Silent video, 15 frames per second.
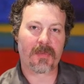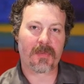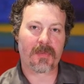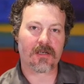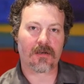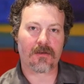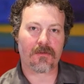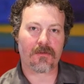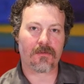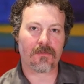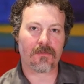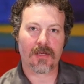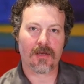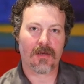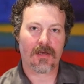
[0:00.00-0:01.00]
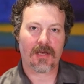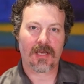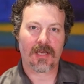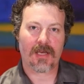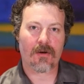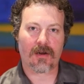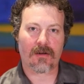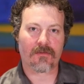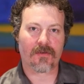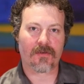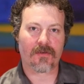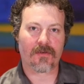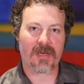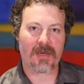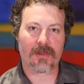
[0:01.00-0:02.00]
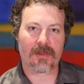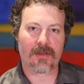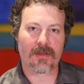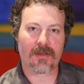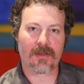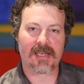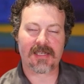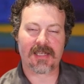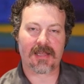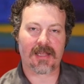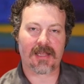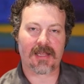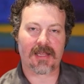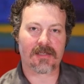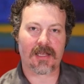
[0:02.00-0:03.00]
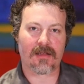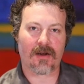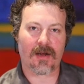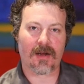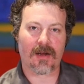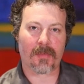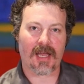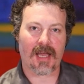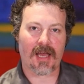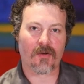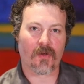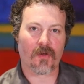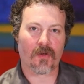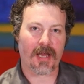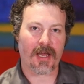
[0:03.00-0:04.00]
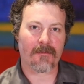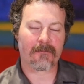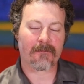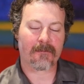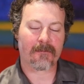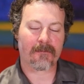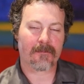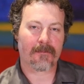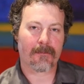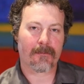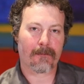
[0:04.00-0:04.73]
but what kind of speeds are you hearing from people that have tested this that they're able to handhold that.